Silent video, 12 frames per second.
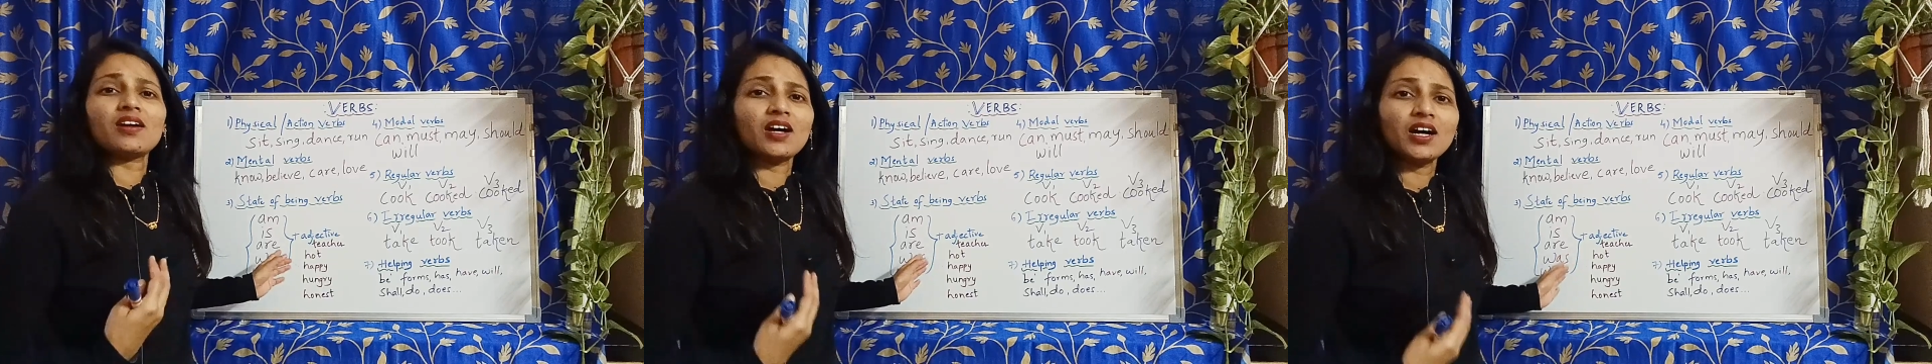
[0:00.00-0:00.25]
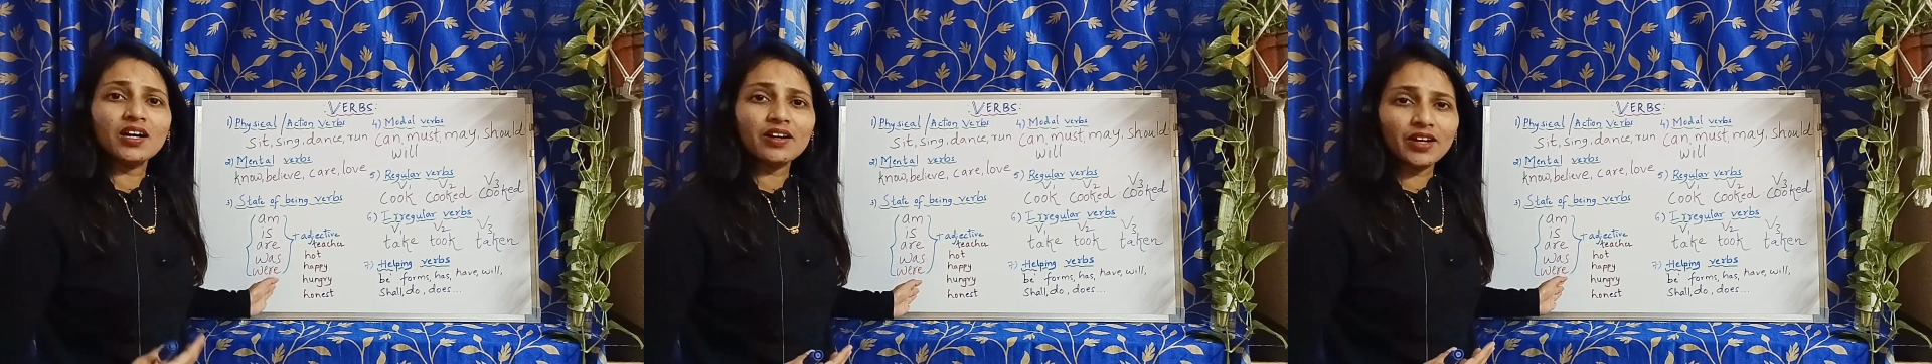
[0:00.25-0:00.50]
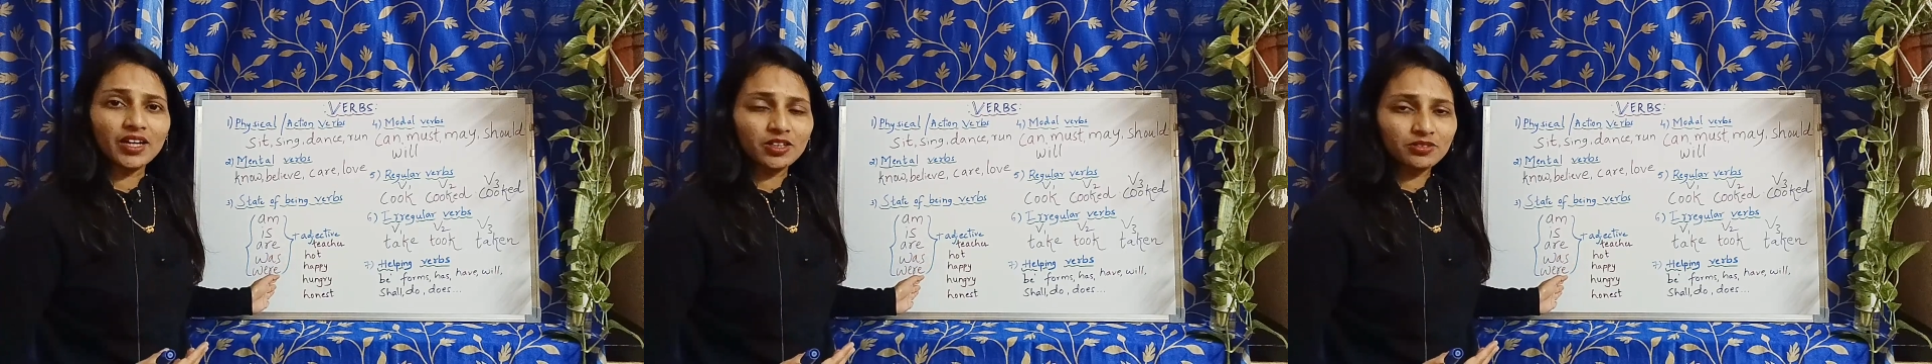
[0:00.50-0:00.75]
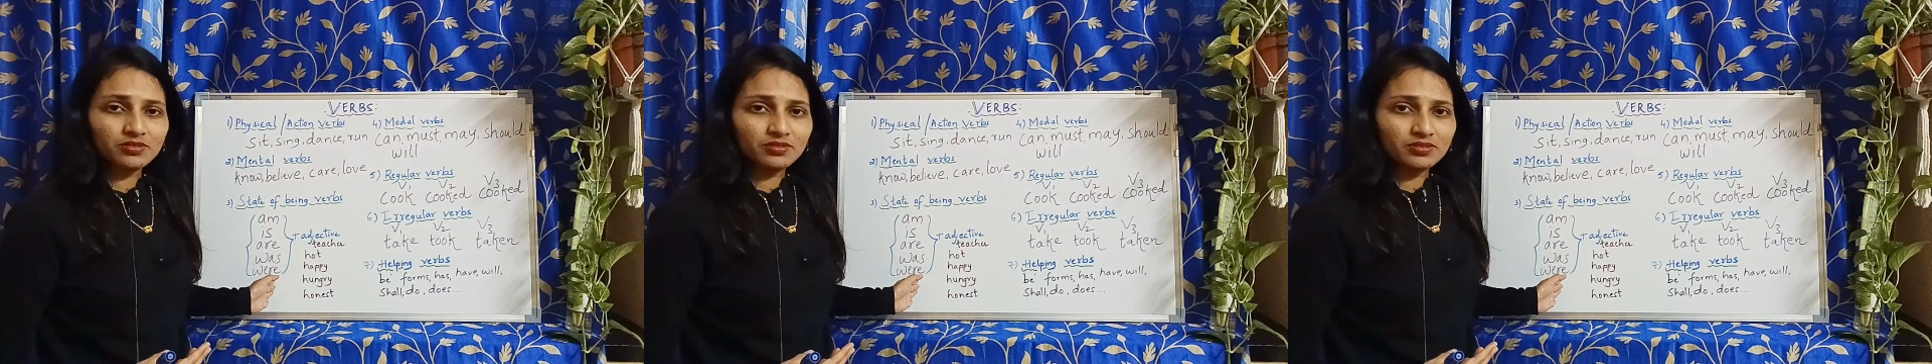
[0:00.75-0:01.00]
hungry.
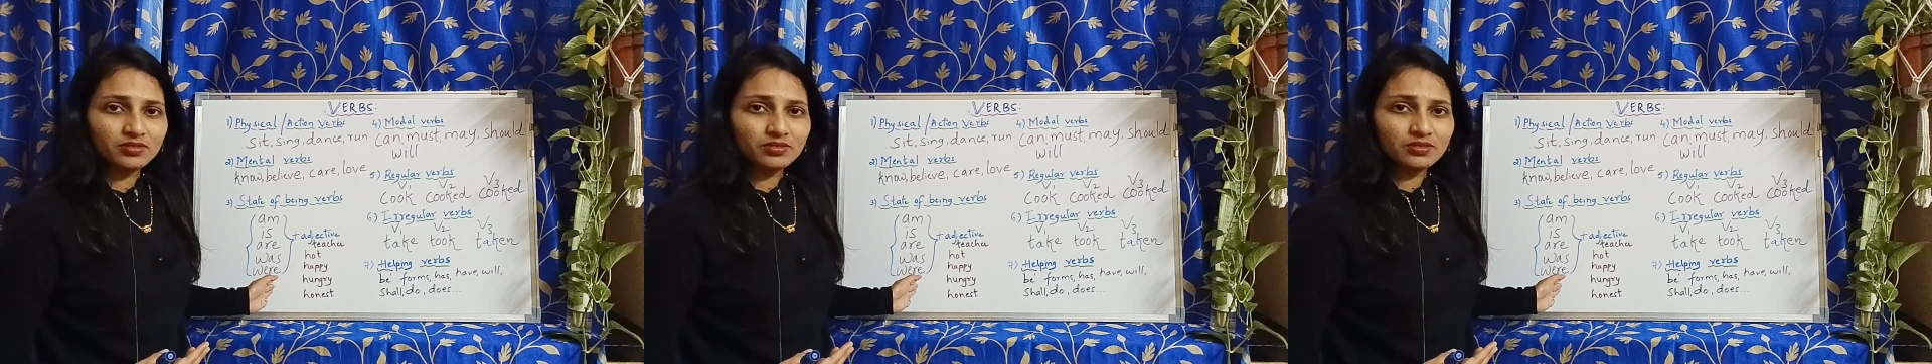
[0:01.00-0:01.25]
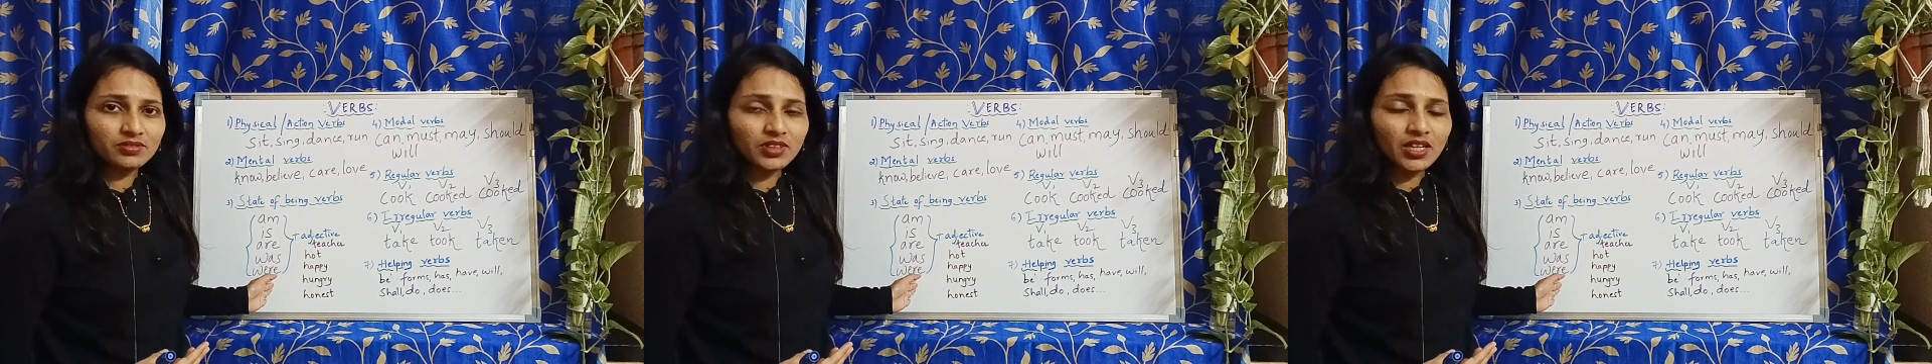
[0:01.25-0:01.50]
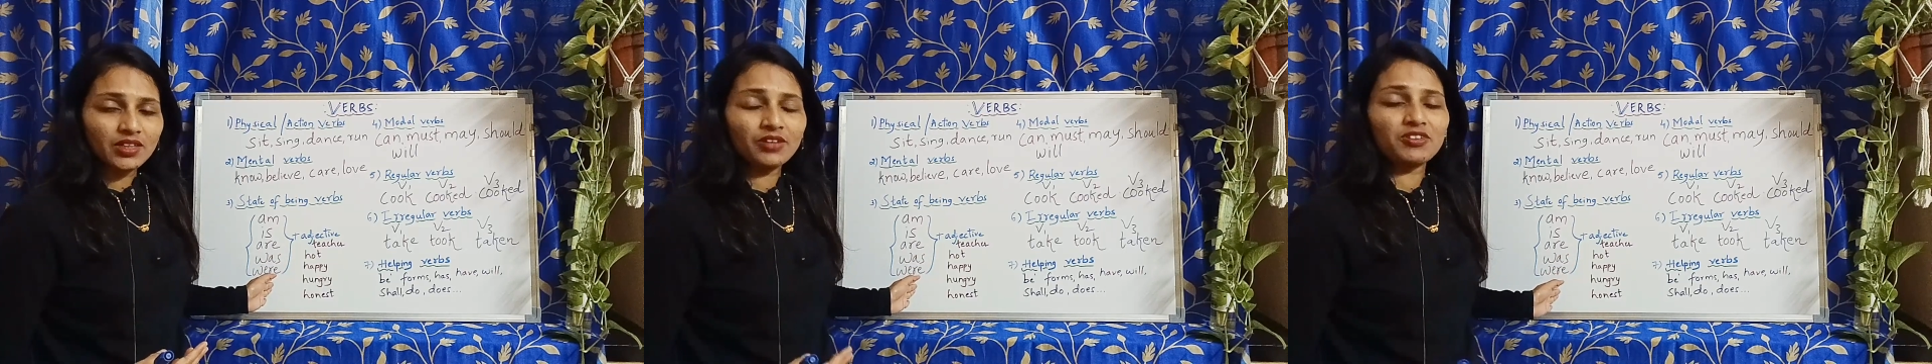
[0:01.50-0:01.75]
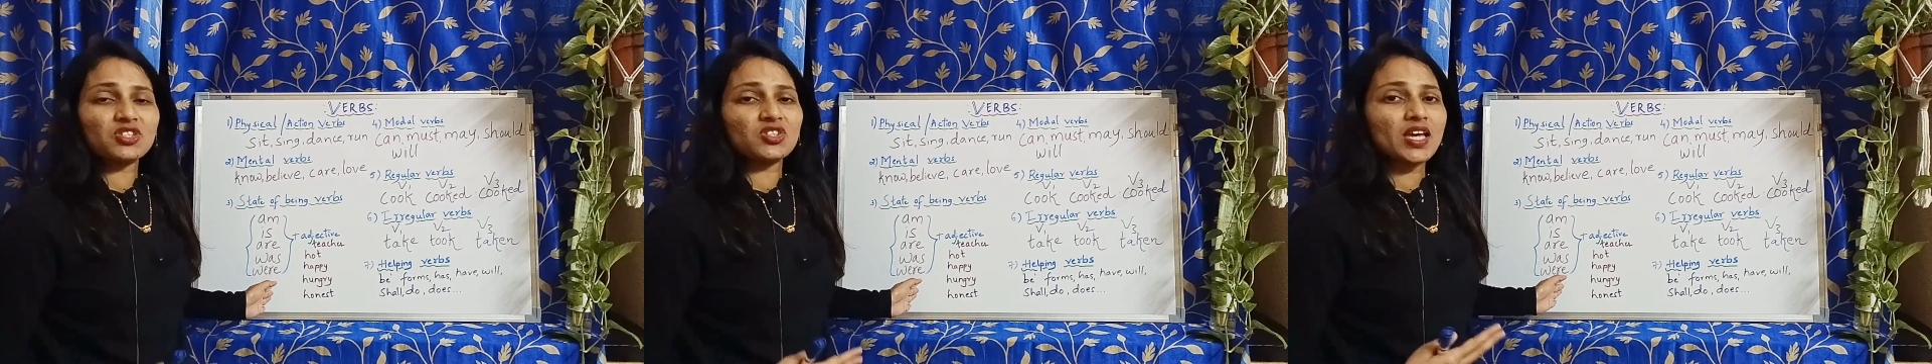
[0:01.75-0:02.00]
They
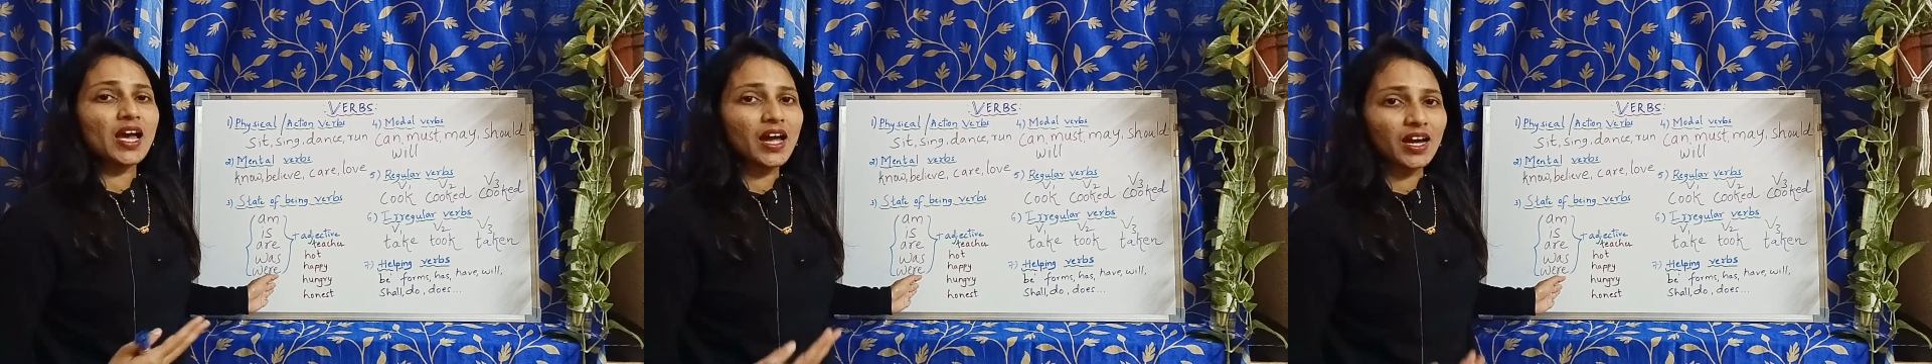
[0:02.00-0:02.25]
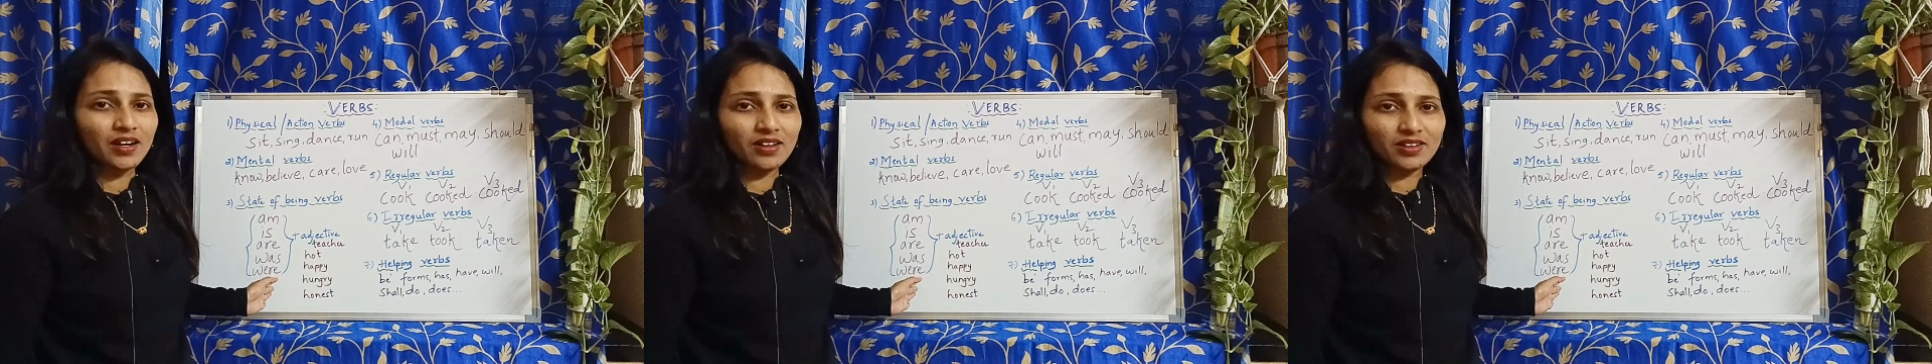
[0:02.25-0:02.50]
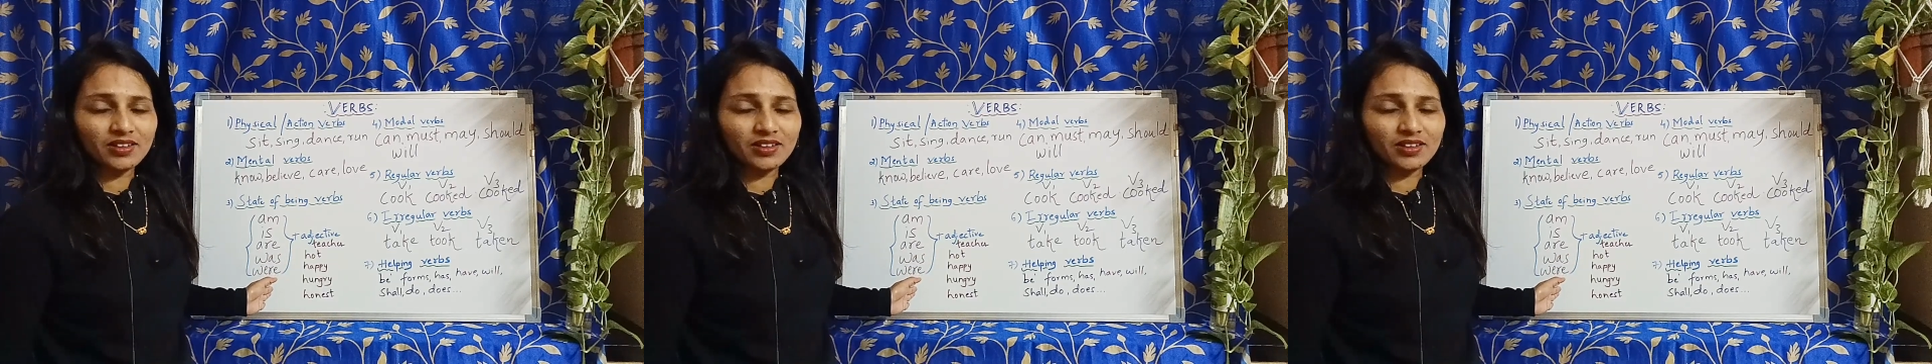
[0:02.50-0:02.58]
were sad.